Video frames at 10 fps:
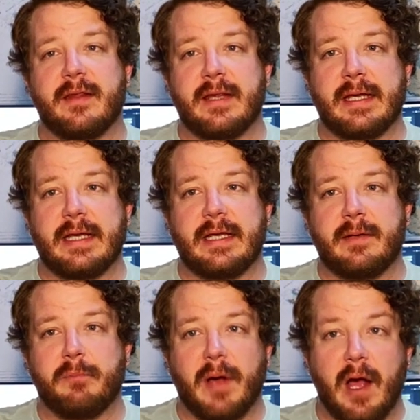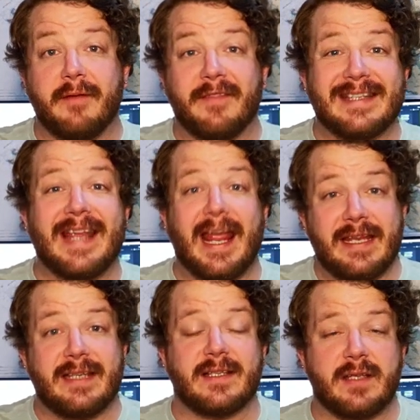the part of the tent
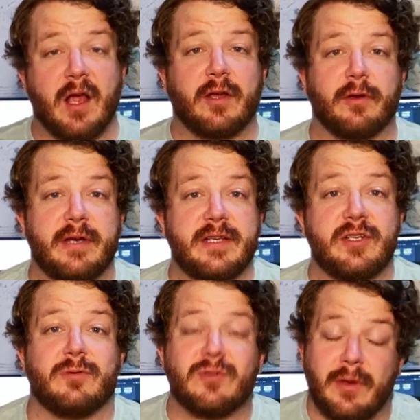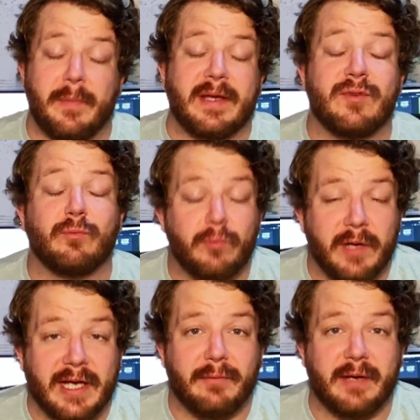is a darker green too. So it makes it
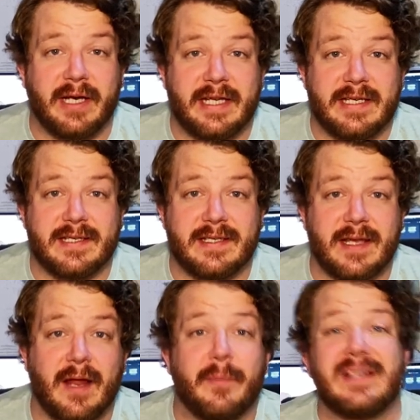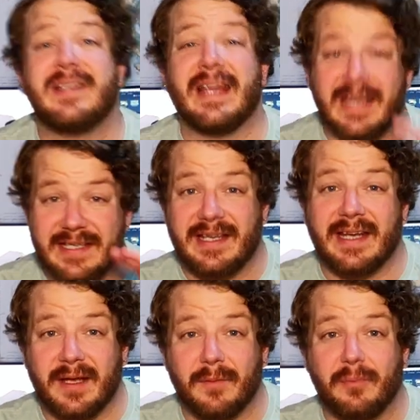really, really easy to set up. It's
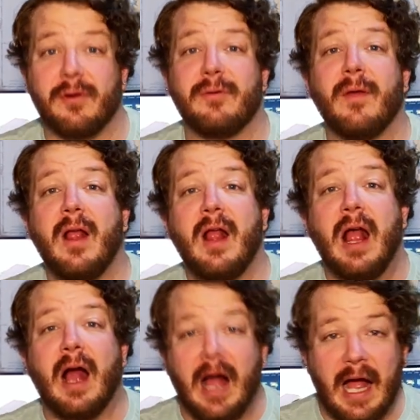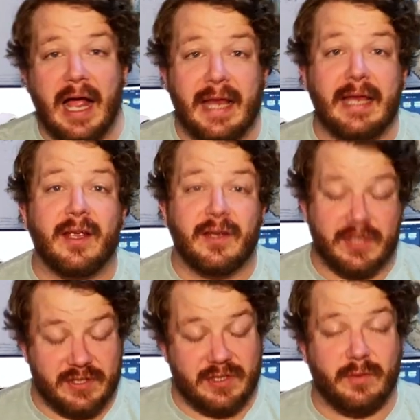idiot-proof. I
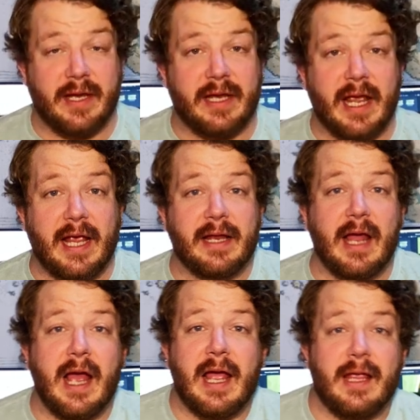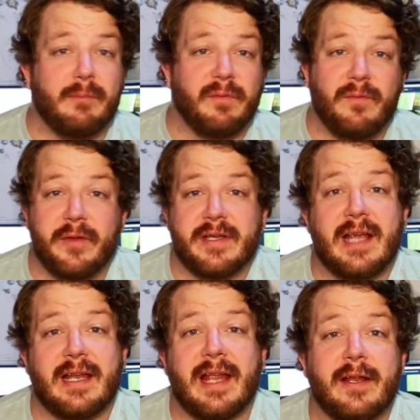can do it, and I, before this,
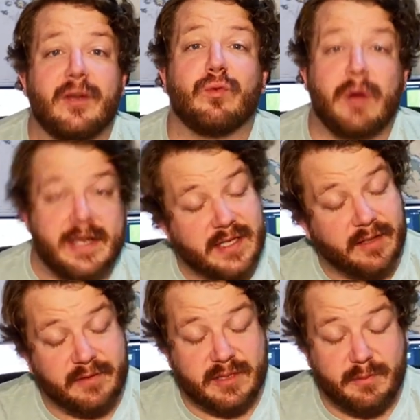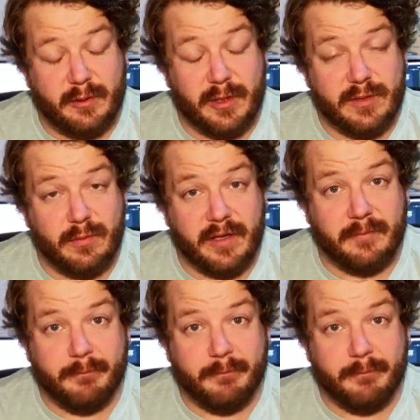hadn't had a great deal of experience with it.